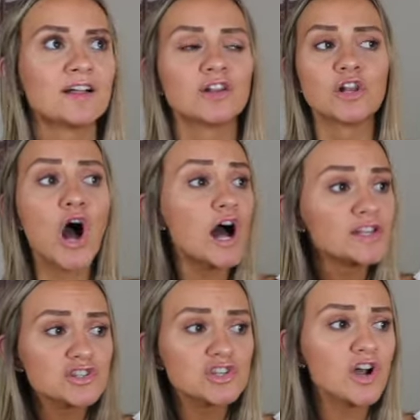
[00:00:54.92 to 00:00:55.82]

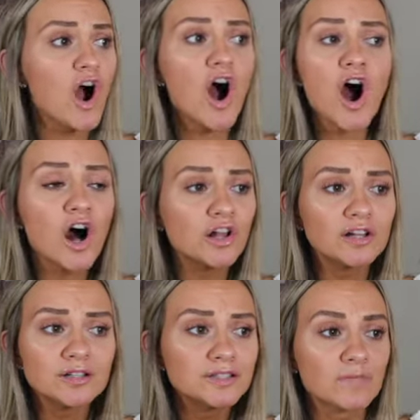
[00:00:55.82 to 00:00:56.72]
launch
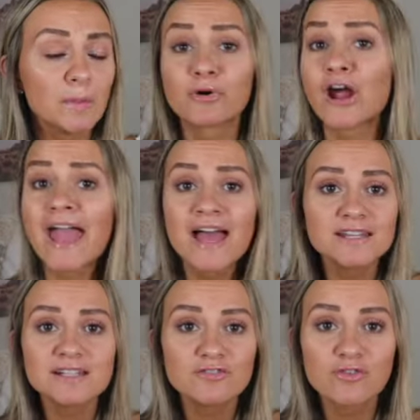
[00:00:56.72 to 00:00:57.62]
haul
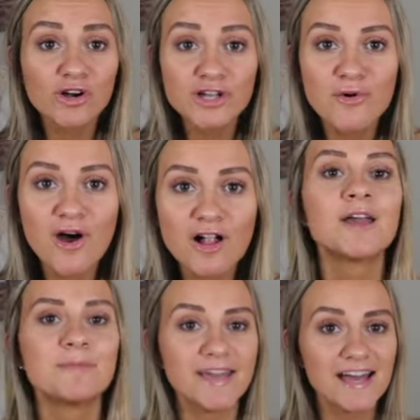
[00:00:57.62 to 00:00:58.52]
brand for you all,
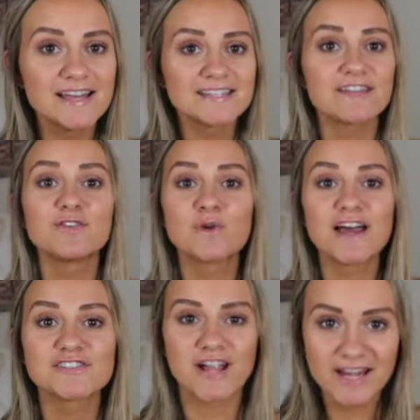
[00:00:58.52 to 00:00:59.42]
because if you
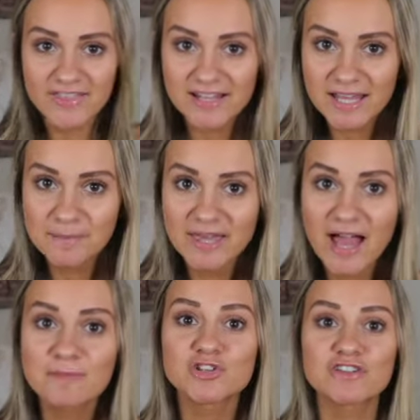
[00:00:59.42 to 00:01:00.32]
guys are anything like me,
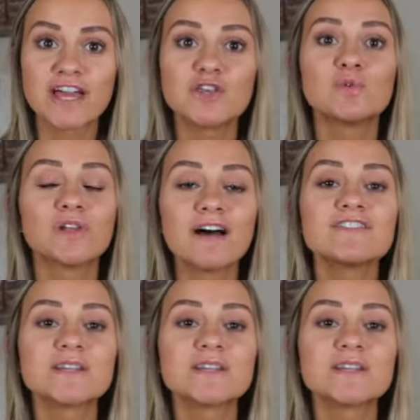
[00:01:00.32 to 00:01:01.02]
I'm sure that you love